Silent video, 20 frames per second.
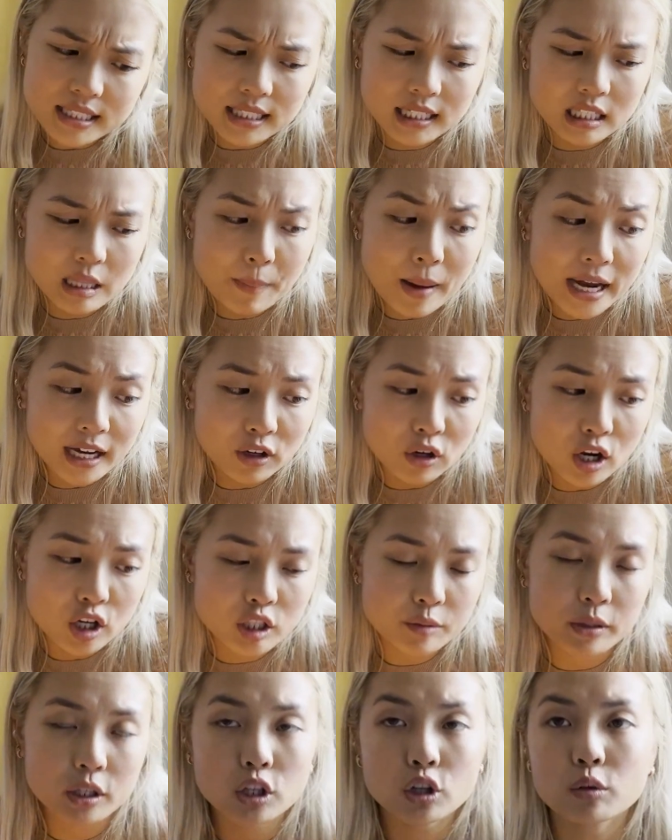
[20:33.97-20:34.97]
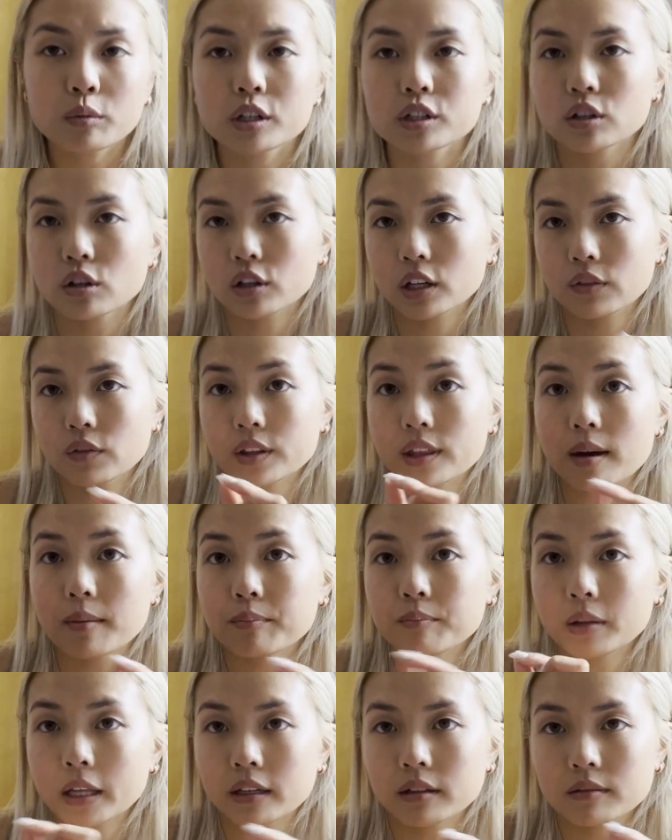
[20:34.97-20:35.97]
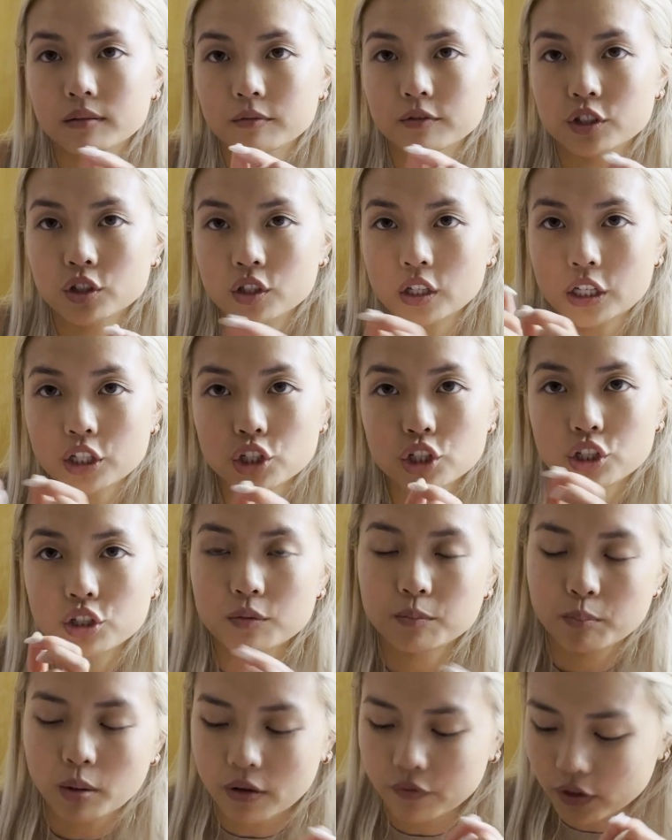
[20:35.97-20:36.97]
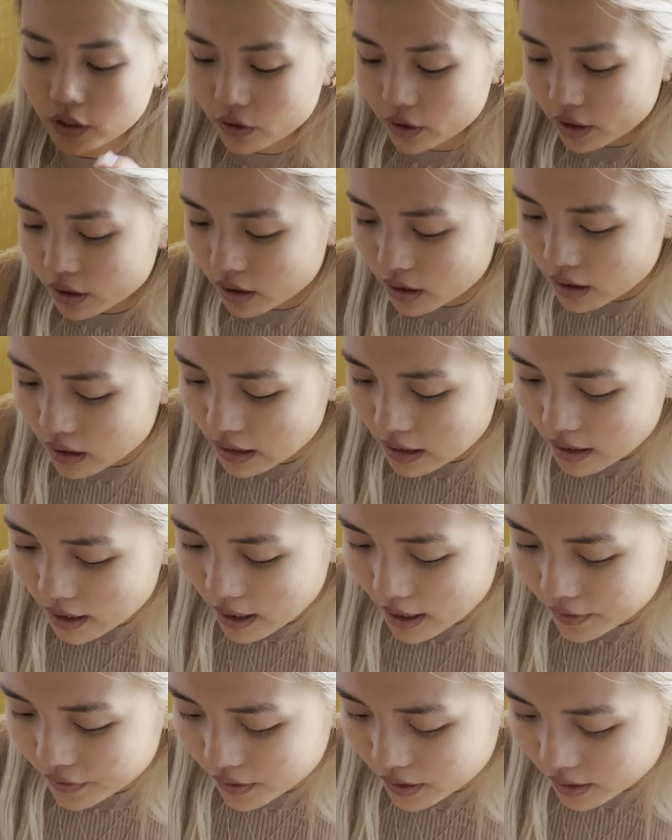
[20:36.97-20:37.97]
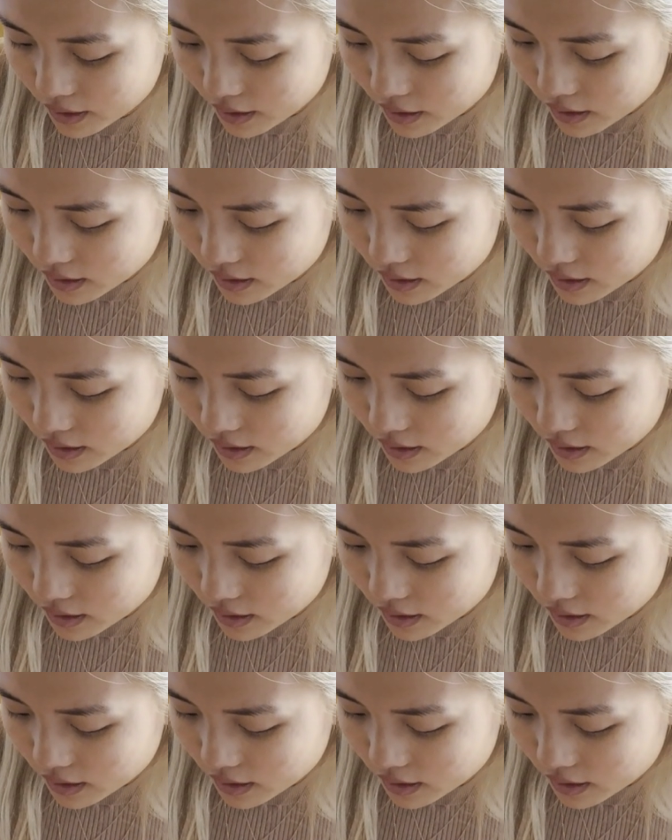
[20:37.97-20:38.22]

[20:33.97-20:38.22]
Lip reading: at the back, it'll actually be cute because it'll give it that like cinched puppy look, I think.